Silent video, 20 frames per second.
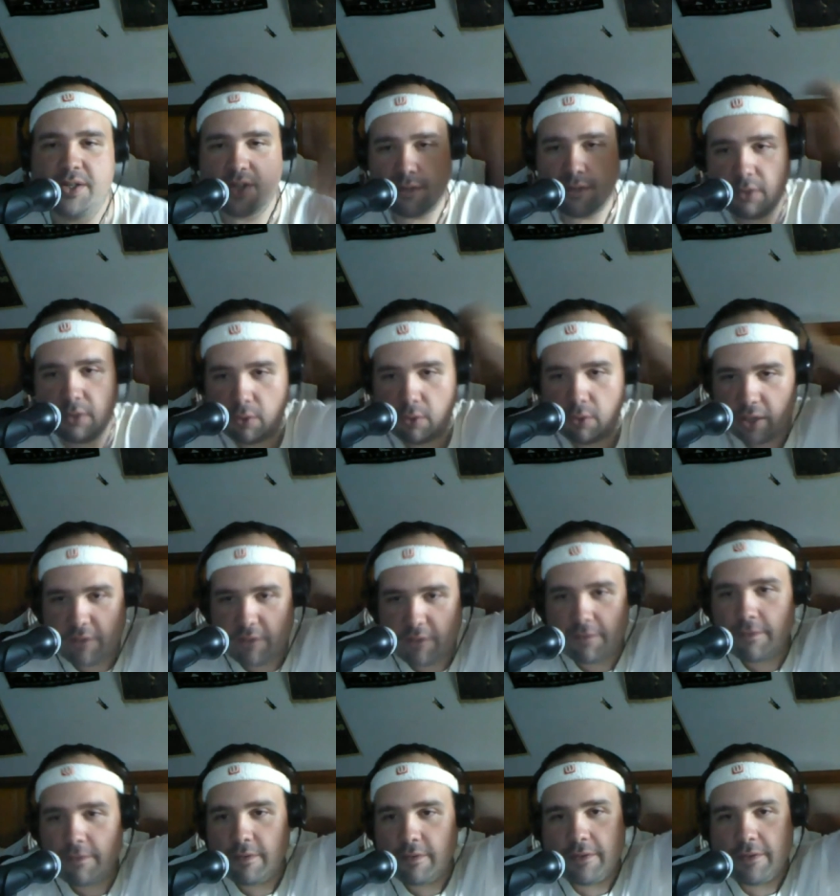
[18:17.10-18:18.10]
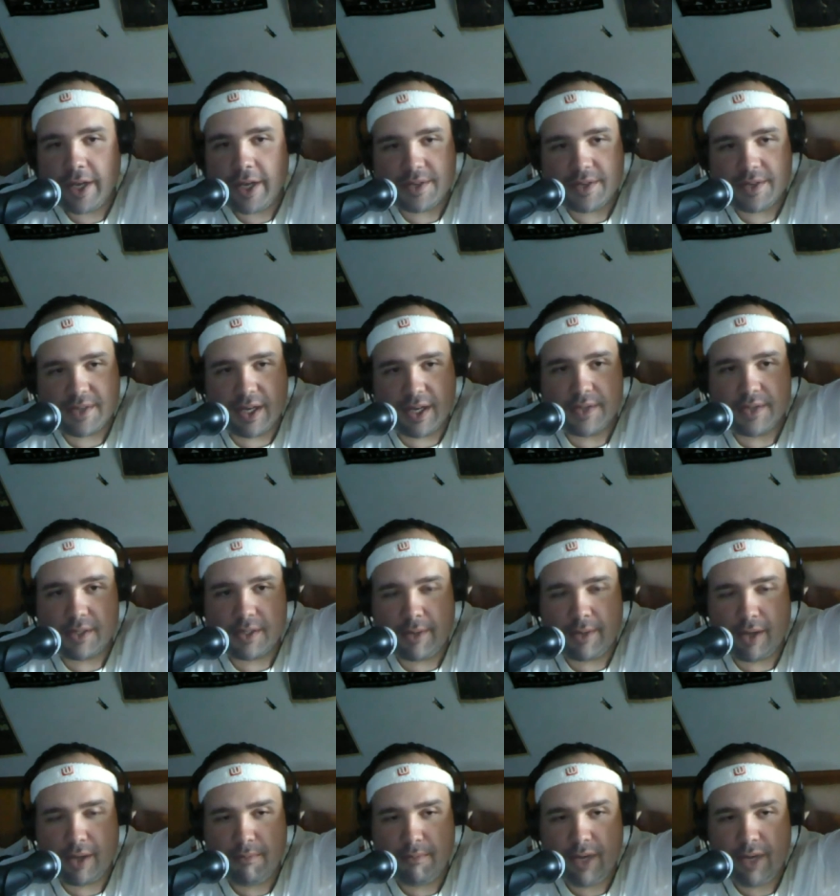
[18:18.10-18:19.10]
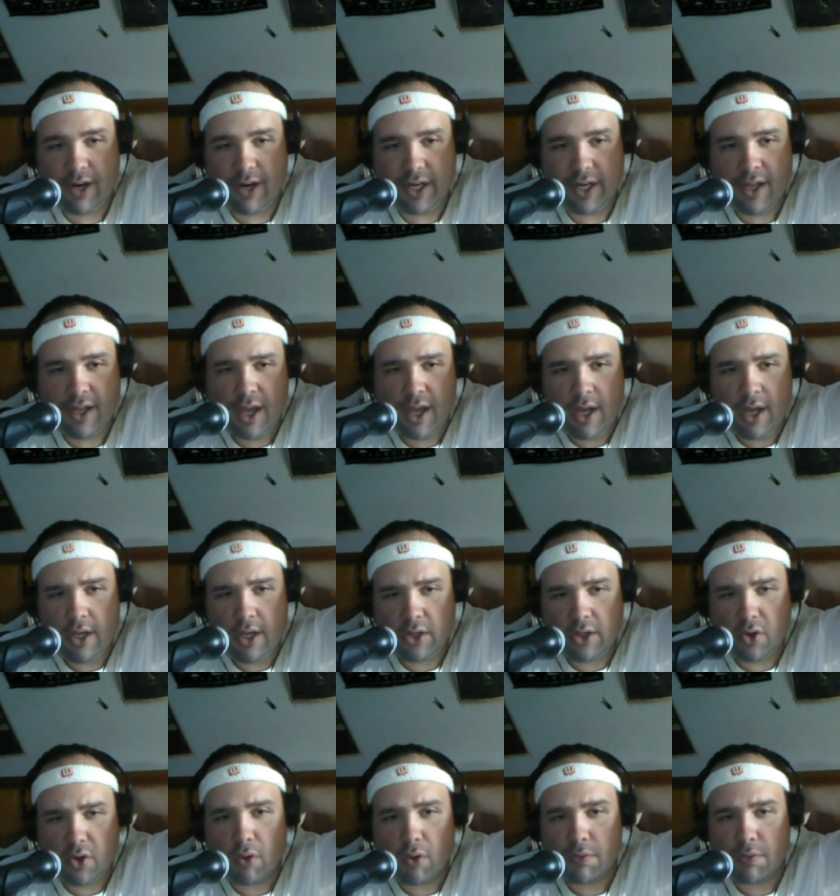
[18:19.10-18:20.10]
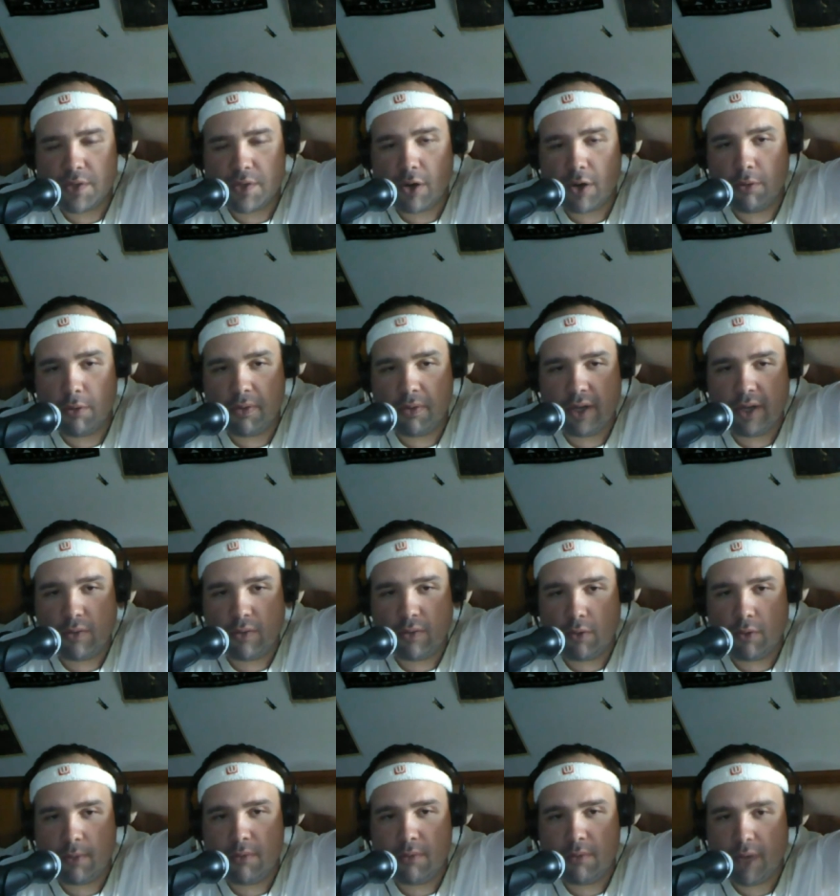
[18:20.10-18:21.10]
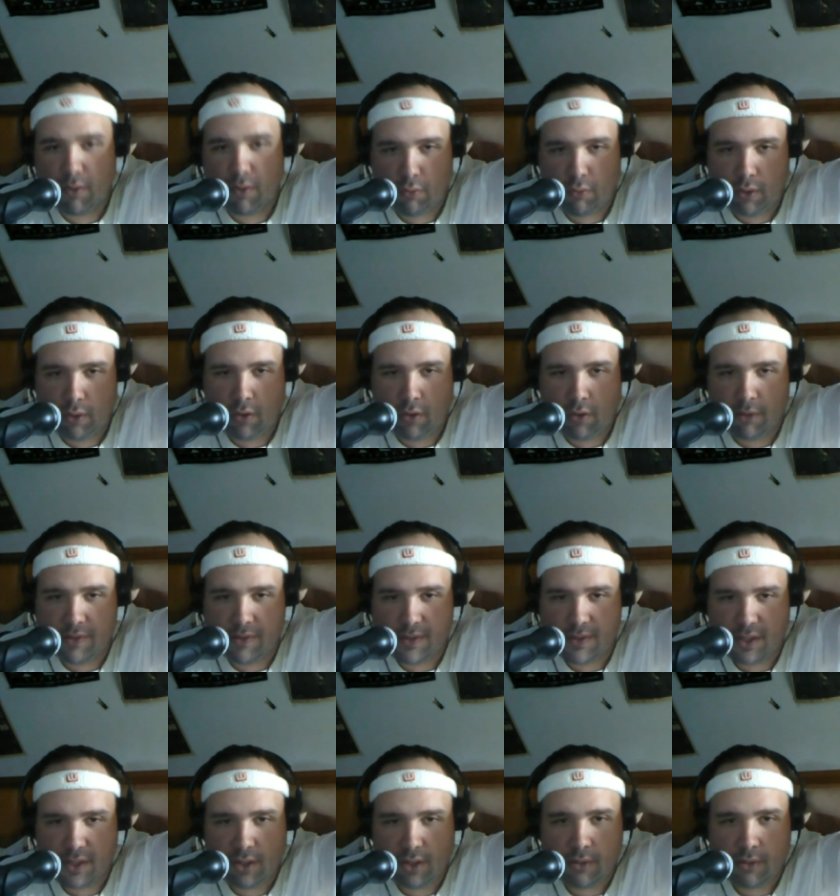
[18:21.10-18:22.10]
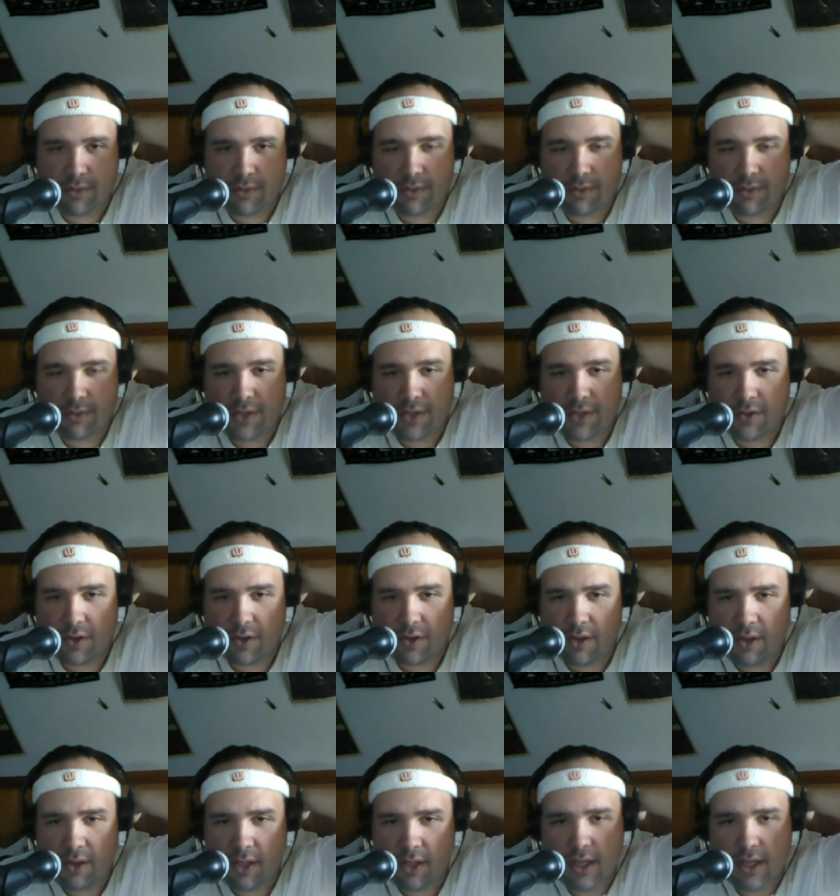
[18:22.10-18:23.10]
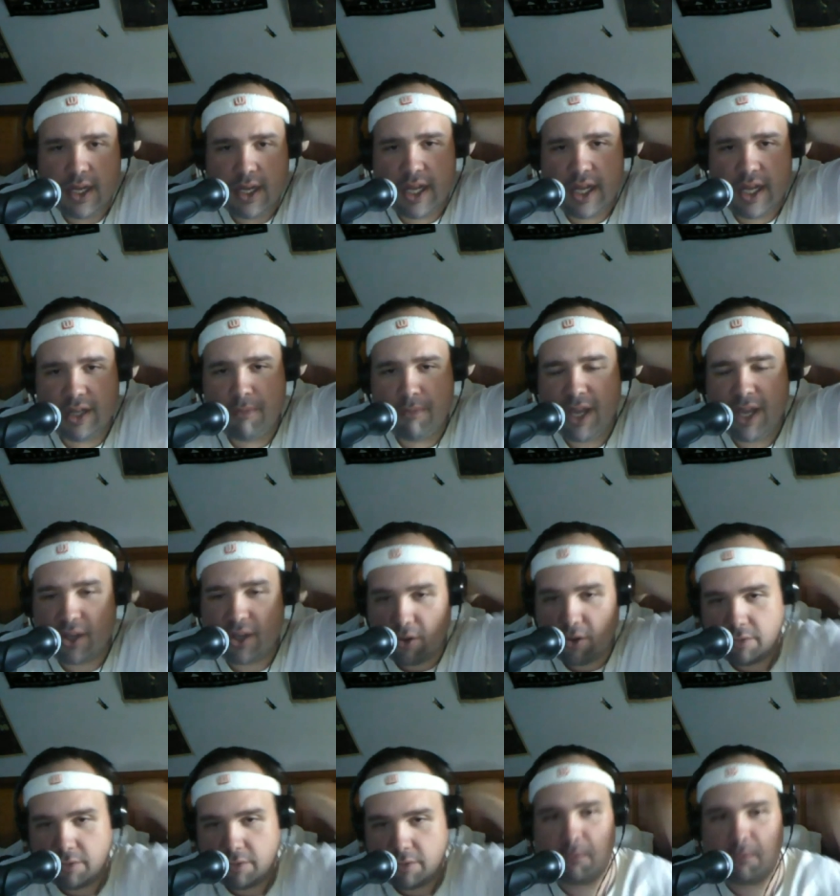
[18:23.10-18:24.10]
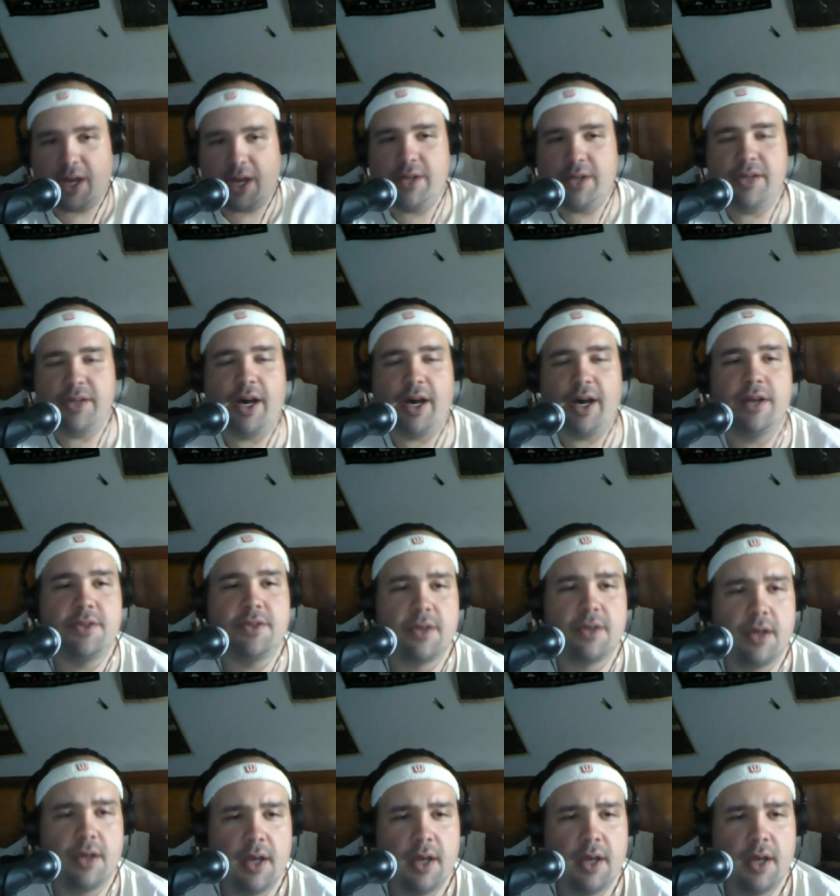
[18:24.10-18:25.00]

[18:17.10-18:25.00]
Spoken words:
Lloyd fantasizing about Mary. Nor was "Oh Pretty Woman" by Roy Orbison, that was featured in the makeover montage.